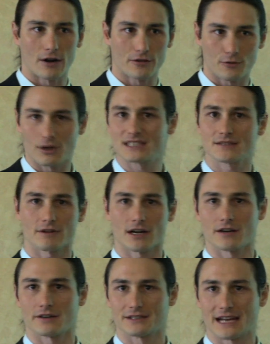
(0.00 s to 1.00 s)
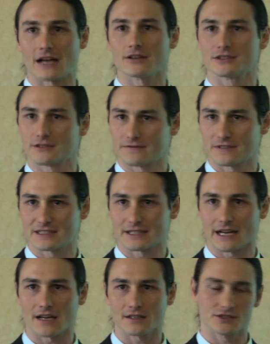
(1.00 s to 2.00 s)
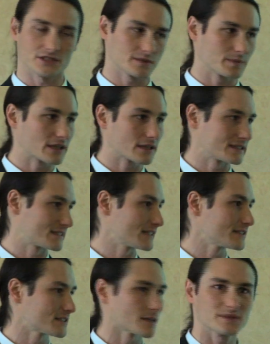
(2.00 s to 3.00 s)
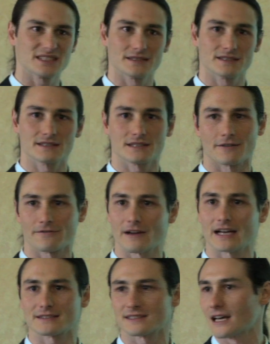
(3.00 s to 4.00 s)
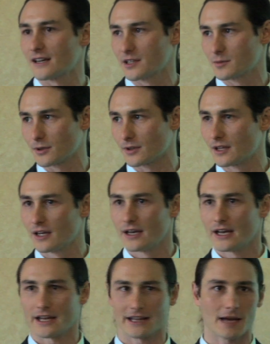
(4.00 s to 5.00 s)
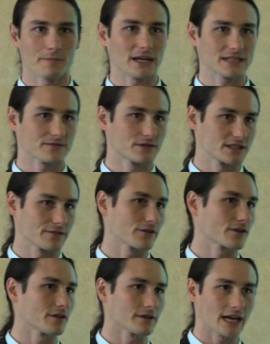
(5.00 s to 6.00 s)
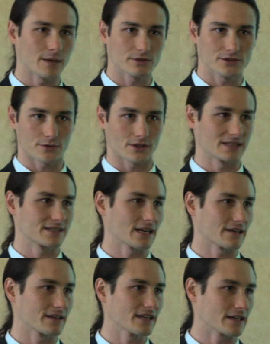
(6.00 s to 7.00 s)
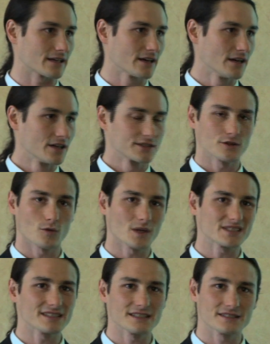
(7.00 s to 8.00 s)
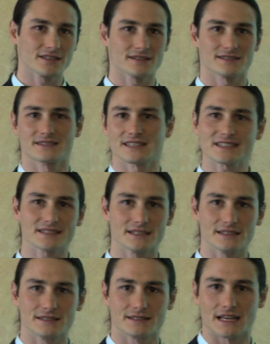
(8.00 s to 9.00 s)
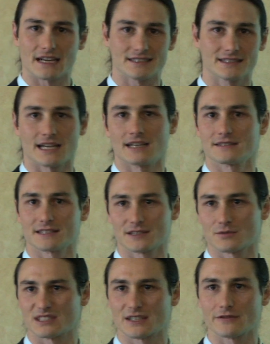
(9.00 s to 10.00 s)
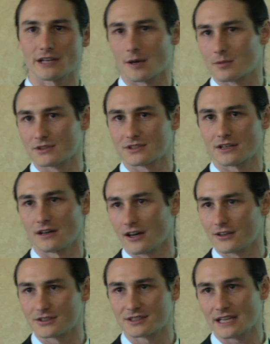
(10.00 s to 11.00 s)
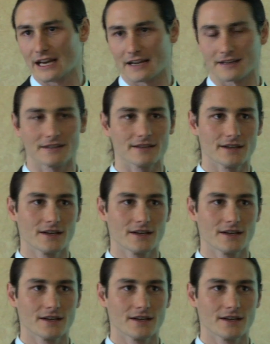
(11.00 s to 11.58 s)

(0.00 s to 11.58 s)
the rest of our knowledge of physiology is because these substances are fat soluble, and that makes for difficult laboratory technique. So it wasn't until the 60s that a scientist was even able to understand